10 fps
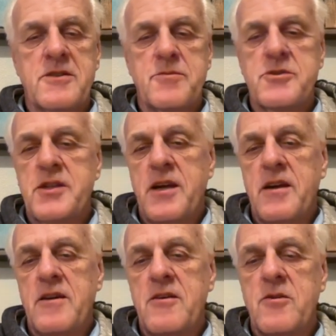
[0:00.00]
I was
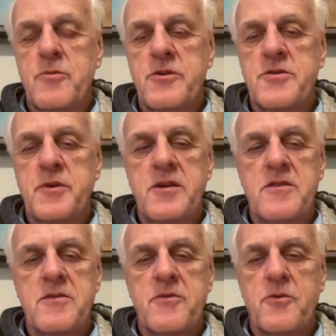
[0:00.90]
staying in a Homewood
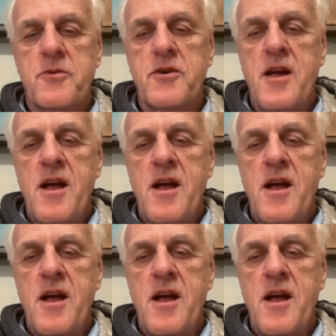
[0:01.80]
Suites for